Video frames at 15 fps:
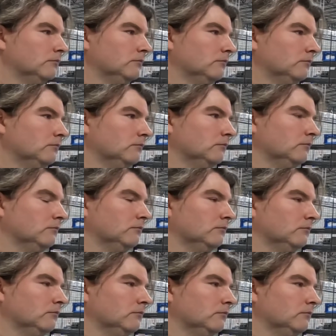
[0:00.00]

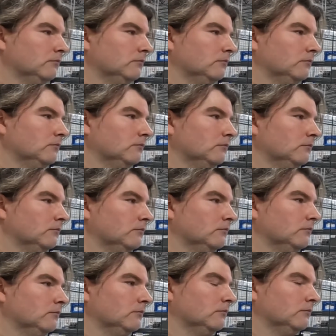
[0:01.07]

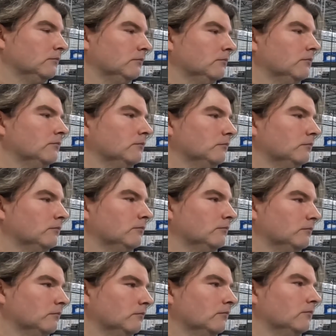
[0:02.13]

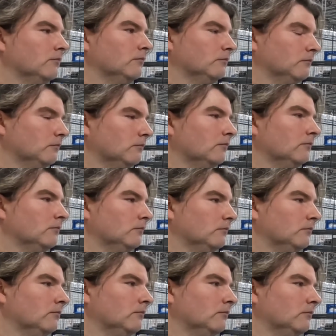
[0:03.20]

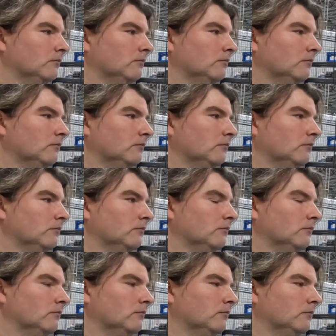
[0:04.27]

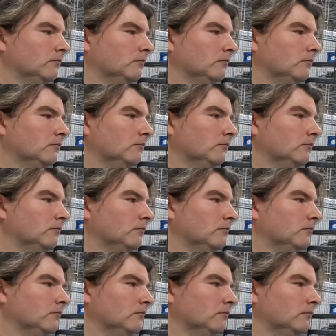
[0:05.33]

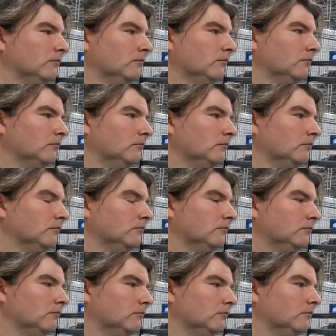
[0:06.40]

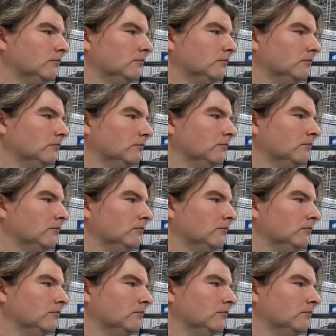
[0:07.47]
This person isn't speaking.